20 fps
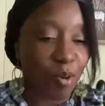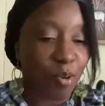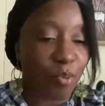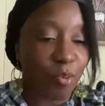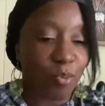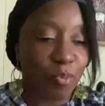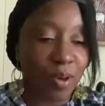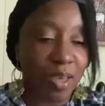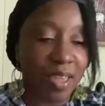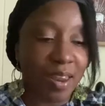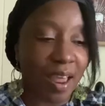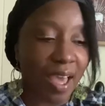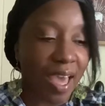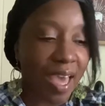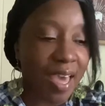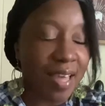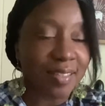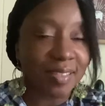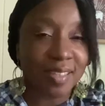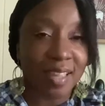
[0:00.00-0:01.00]
when
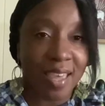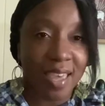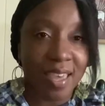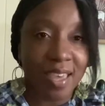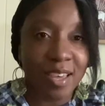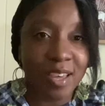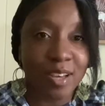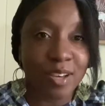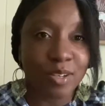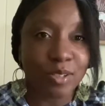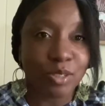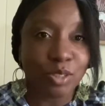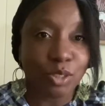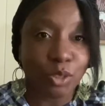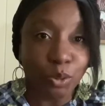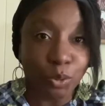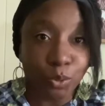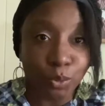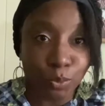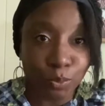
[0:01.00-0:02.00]
I tell
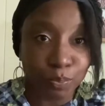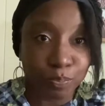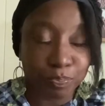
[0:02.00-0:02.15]
you.